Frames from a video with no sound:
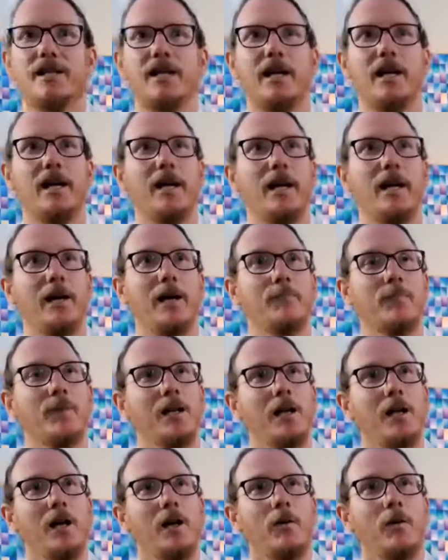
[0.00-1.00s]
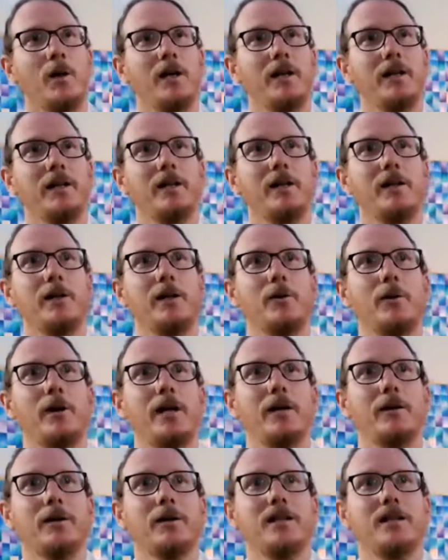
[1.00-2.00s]
well, in a
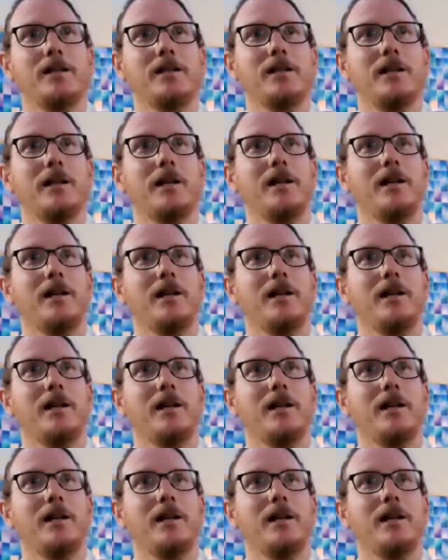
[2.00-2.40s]
way, I can,